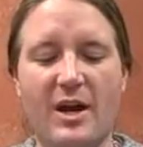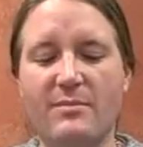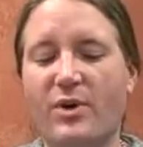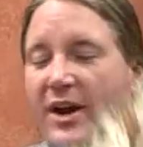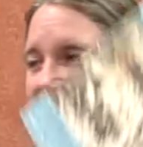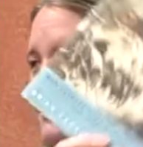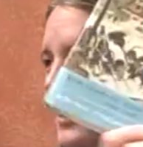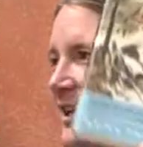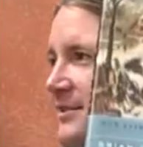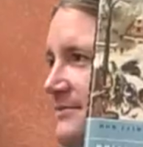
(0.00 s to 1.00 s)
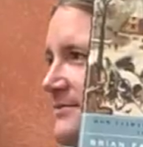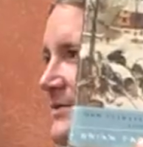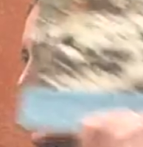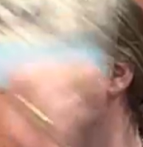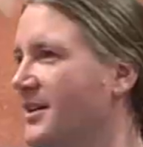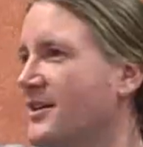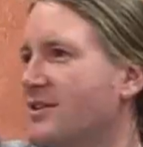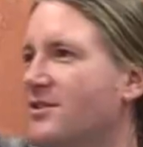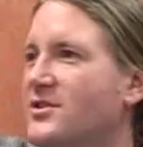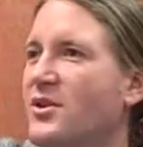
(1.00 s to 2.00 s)
by Brian Fagan.
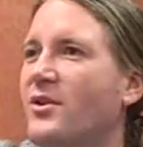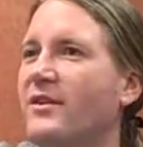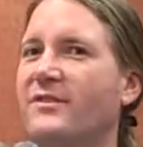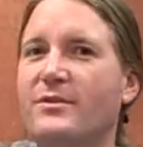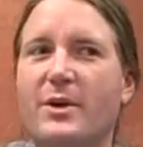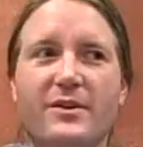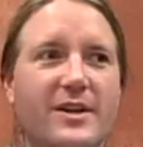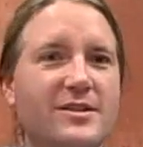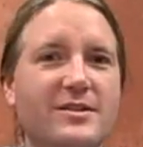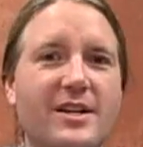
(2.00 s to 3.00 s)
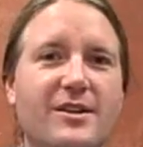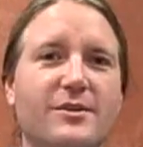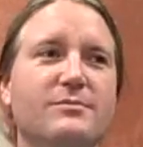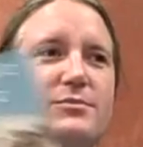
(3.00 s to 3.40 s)
So if everybody would like to take a